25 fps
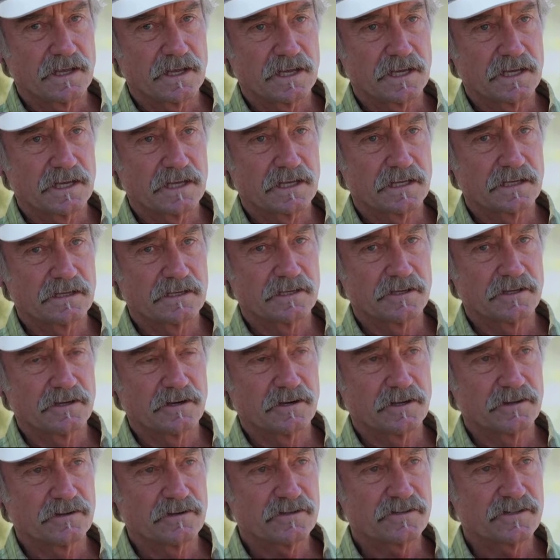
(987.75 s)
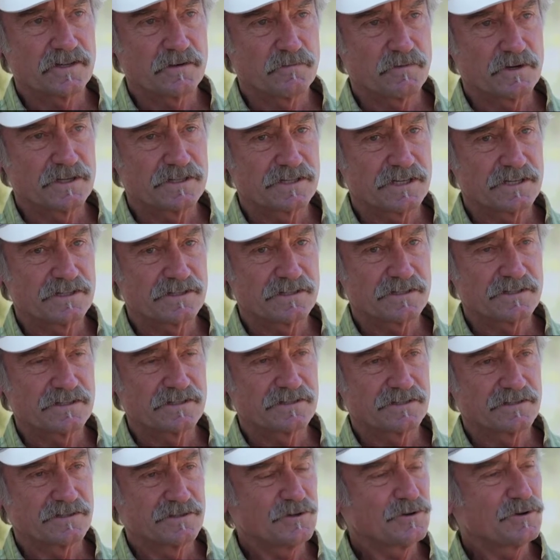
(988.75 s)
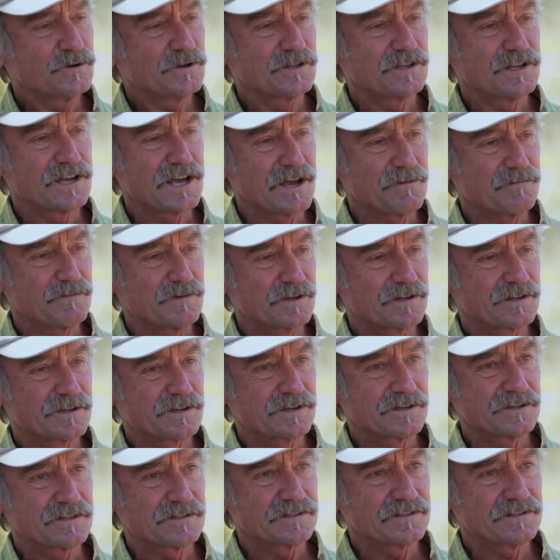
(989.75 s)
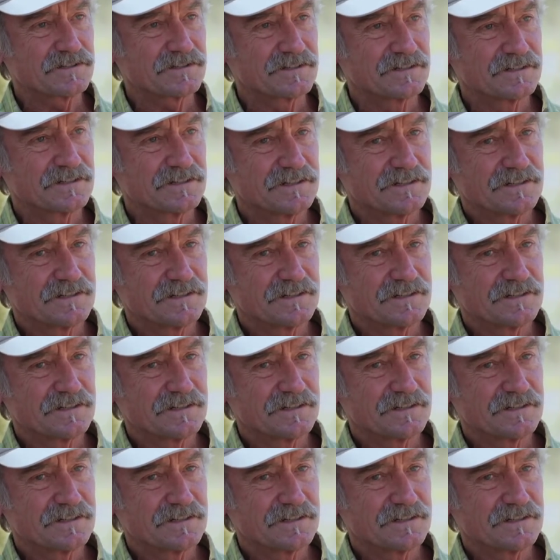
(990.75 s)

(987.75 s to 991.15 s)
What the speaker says: And there's some resistance to doing that because